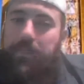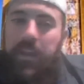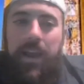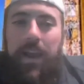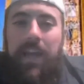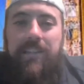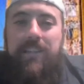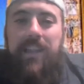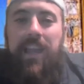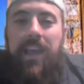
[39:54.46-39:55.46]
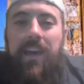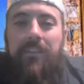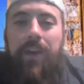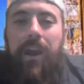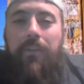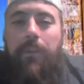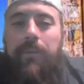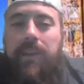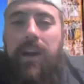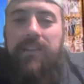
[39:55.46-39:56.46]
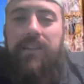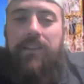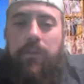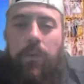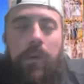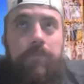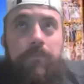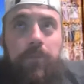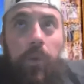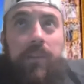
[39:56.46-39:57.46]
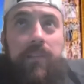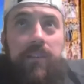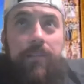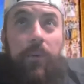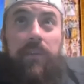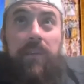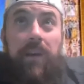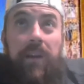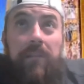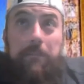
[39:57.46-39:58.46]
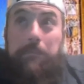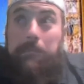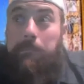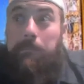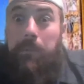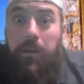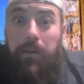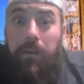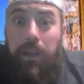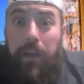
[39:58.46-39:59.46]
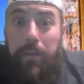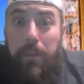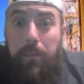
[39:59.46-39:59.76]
I just think they cover. I don't think Wisconsin can score 26 points on a lot of people in the